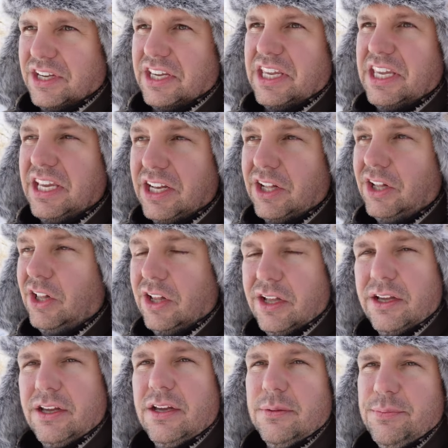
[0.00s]
kill,
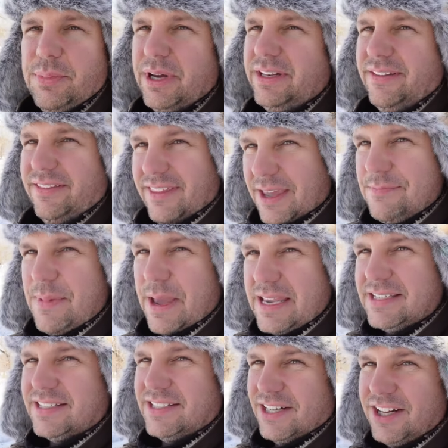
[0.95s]
but they may
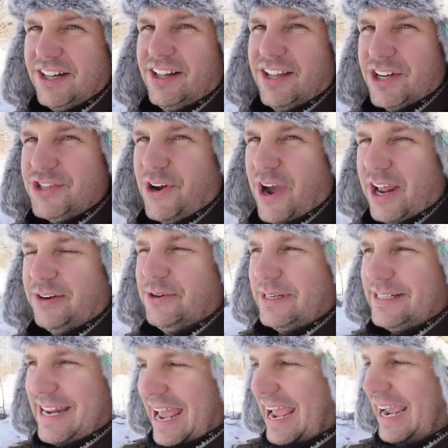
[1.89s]
still try to
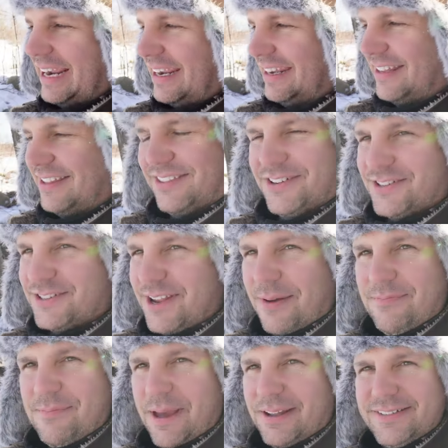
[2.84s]
attack. There's
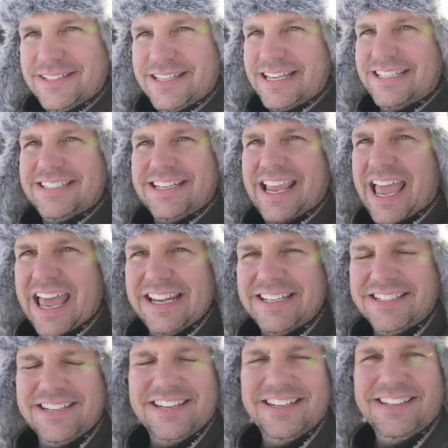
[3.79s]
something else, these
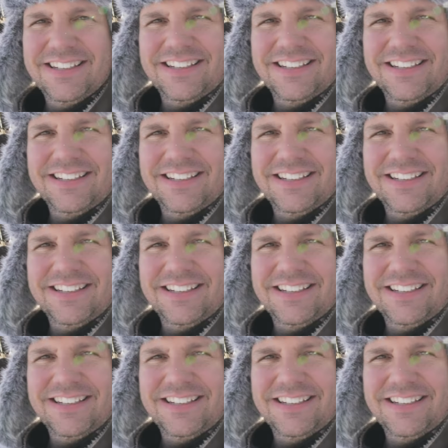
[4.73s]
cats.